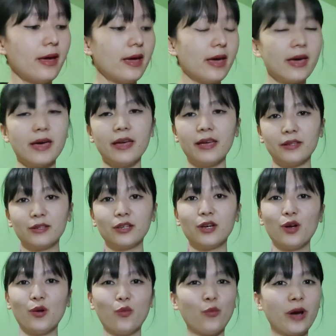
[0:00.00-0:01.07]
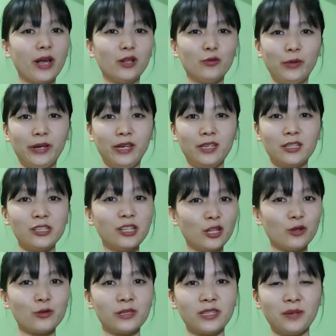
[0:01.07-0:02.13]
And while we slow
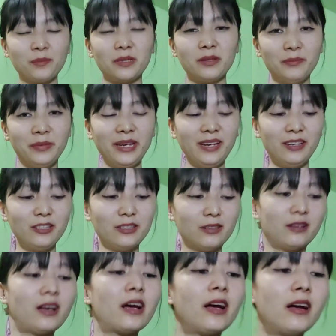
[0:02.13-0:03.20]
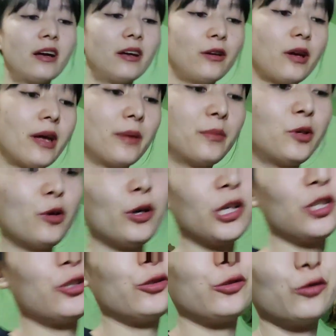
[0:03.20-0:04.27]
steam the meat, I am going
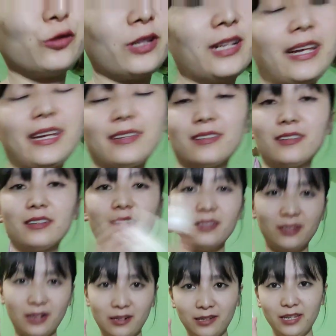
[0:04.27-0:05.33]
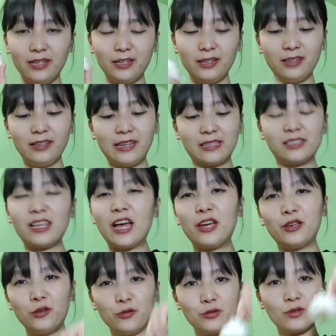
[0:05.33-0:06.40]
to clean garlic. Yes, I
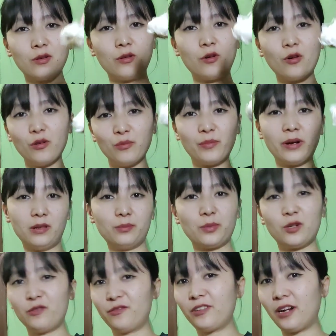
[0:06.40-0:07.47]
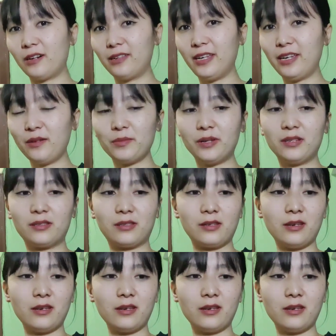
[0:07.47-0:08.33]
use a whole bulb of garlic because